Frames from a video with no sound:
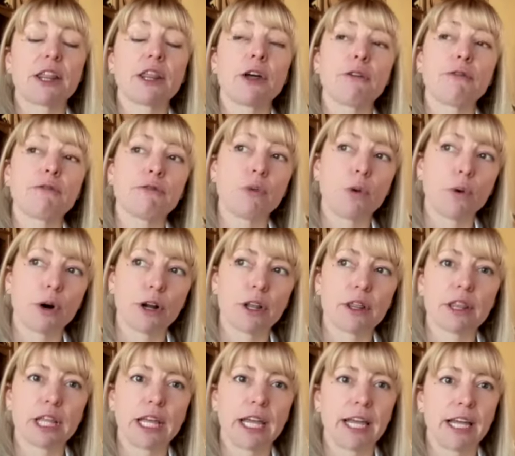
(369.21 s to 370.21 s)
The
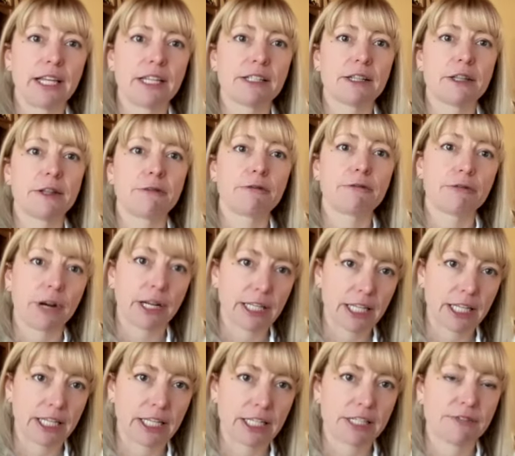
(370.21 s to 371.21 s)
fourth is the
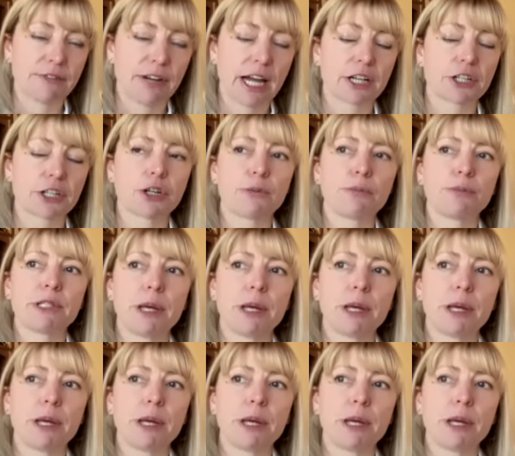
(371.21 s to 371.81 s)
friendliness factor.